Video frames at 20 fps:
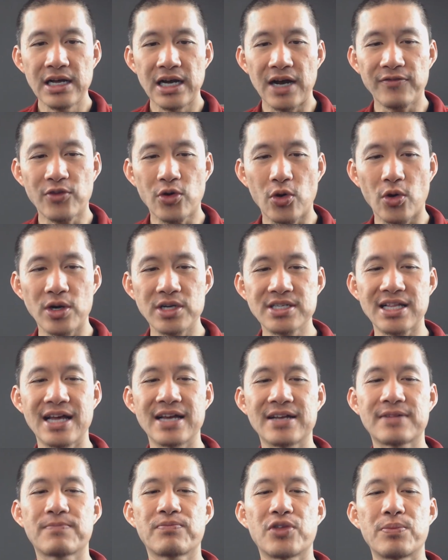Of course,
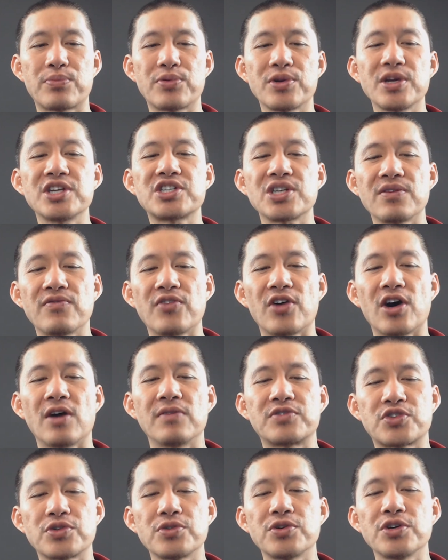like the breach
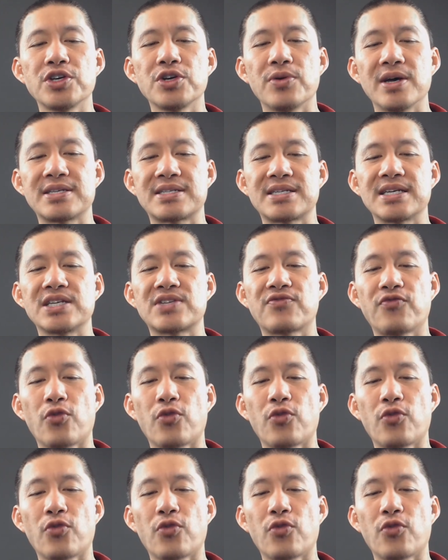involved TrueUSD's